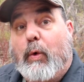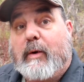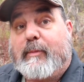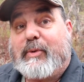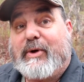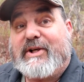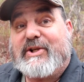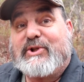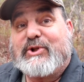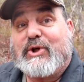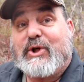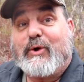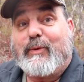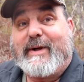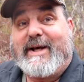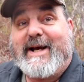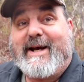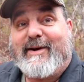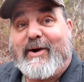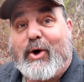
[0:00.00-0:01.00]
We're pretty
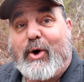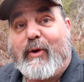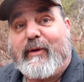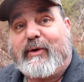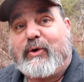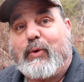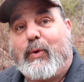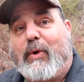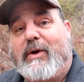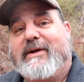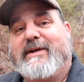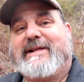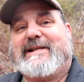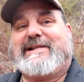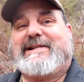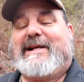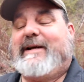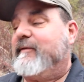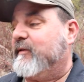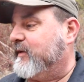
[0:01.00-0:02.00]
sure we had all the
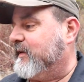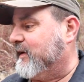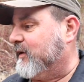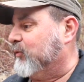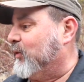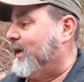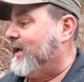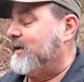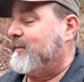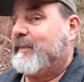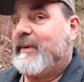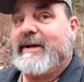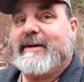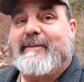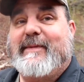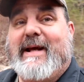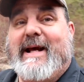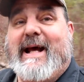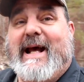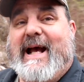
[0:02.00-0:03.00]
coordinates and everything right, but